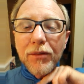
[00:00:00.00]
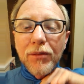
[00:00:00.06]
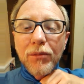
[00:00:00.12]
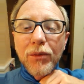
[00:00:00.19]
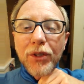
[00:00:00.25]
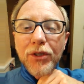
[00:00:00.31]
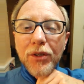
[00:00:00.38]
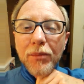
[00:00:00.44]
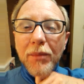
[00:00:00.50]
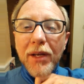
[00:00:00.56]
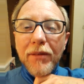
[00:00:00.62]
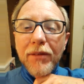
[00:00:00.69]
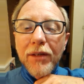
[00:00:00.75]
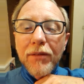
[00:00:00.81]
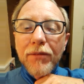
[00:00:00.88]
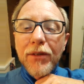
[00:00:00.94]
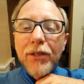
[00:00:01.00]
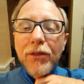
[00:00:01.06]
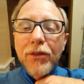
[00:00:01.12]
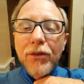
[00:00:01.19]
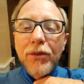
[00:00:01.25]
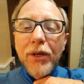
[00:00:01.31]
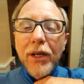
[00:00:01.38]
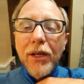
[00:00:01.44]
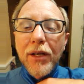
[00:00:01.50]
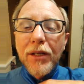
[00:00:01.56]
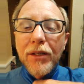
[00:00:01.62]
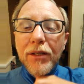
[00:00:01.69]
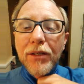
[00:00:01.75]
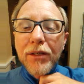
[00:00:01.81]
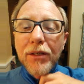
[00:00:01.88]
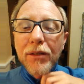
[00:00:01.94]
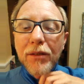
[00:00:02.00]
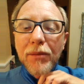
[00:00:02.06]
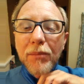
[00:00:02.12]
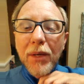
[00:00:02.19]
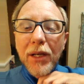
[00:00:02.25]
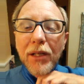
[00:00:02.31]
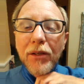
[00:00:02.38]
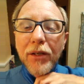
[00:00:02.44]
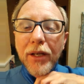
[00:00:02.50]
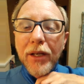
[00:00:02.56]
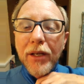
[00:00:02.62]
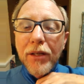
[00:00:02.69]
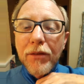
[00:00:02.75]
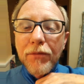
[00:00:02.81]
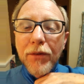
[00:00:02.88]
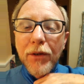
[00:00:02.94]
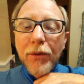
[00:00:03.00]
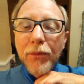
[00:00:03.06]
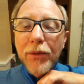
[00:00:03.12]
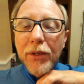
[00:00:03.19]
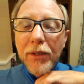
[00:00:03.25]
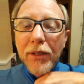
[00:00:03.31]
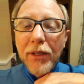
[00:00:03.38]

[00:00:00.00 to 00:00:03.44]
which I'm having fun doing by looking at the phone.